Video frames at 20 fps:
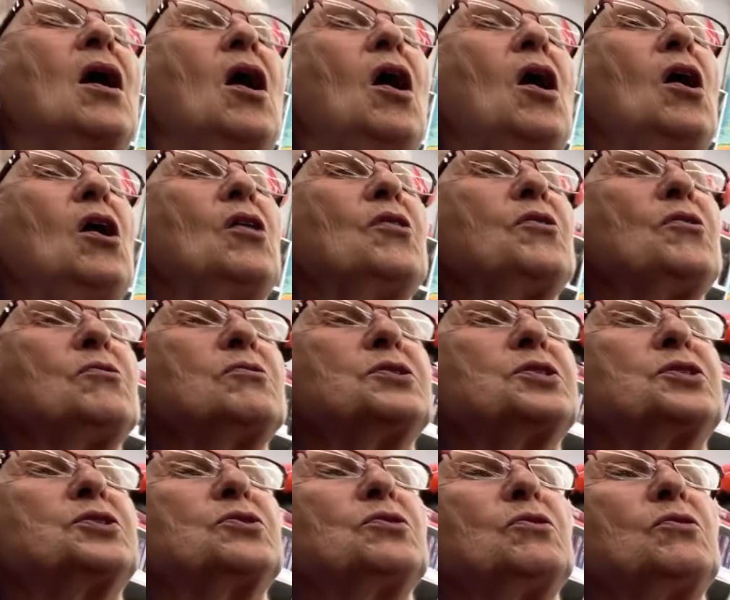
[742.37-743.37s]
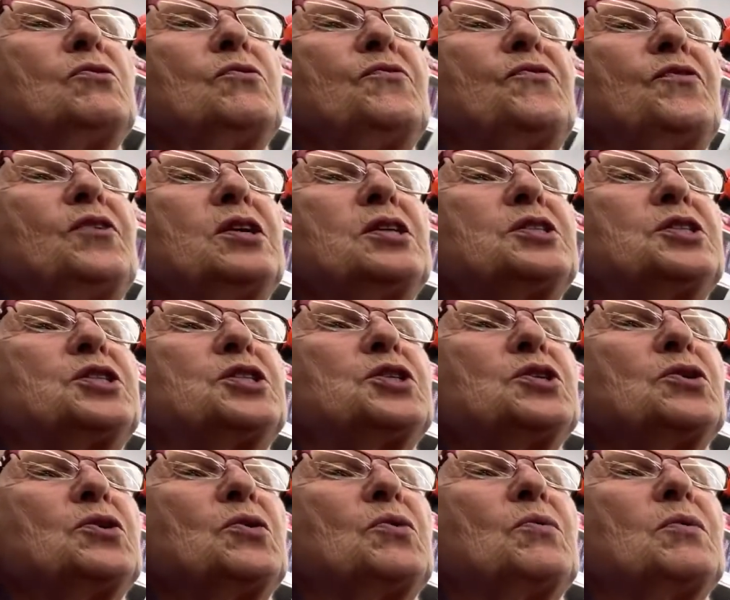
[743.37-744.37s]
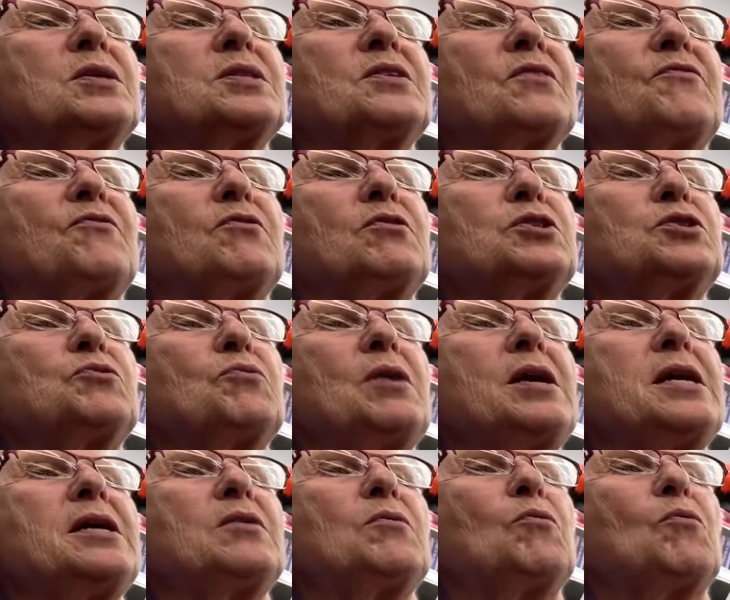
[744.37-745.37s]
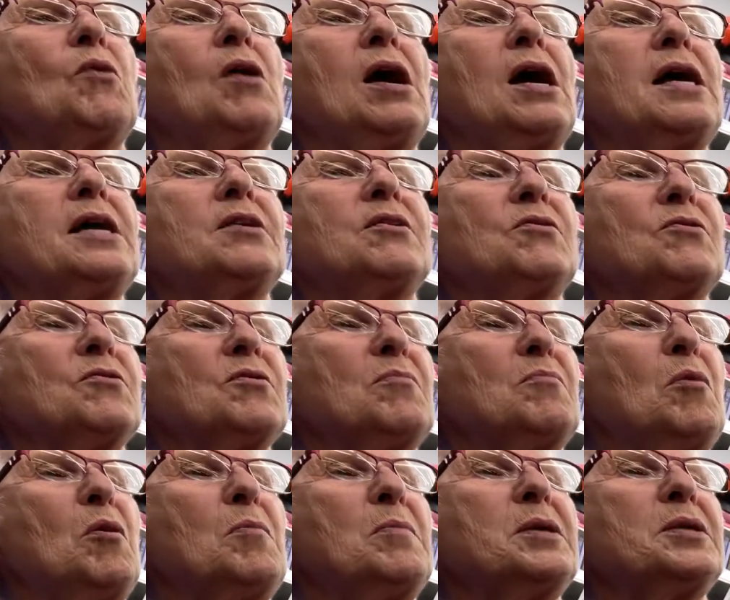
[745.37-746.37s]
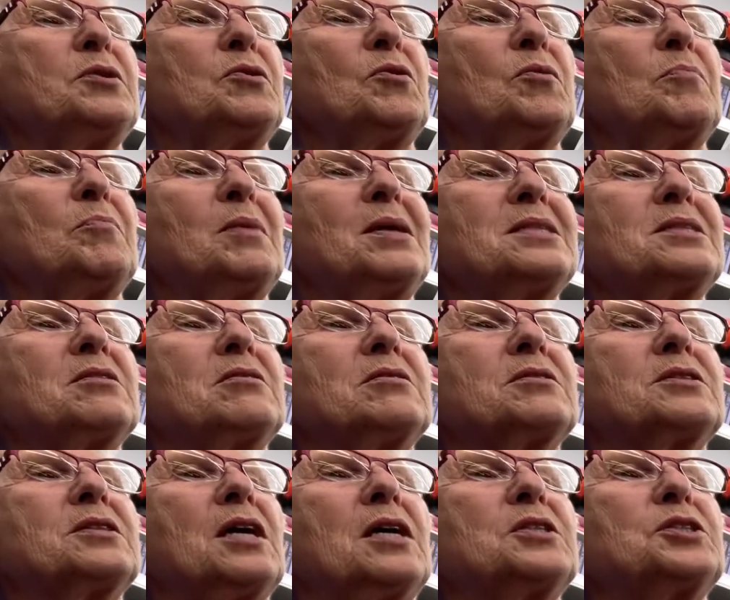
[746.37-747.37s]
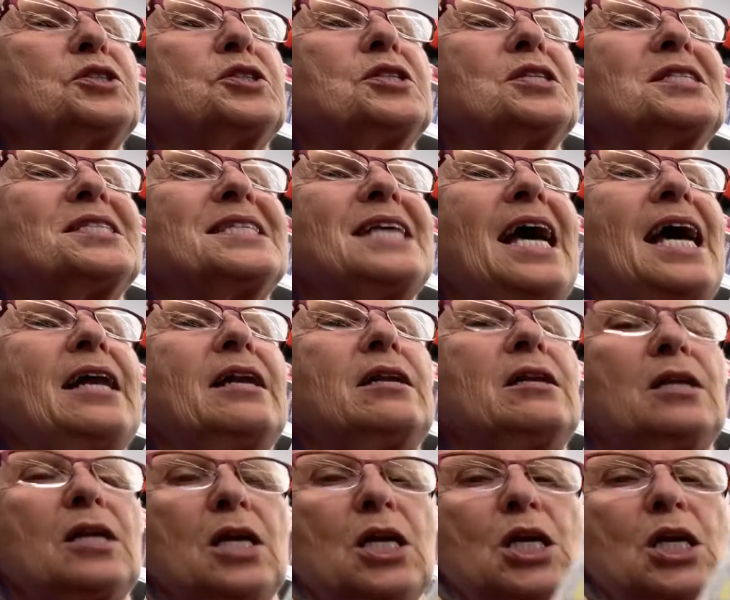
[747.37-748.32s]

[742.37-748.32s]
Although Slewfoot Sue was a first-rate rider, the moment her bustle touched the saddle,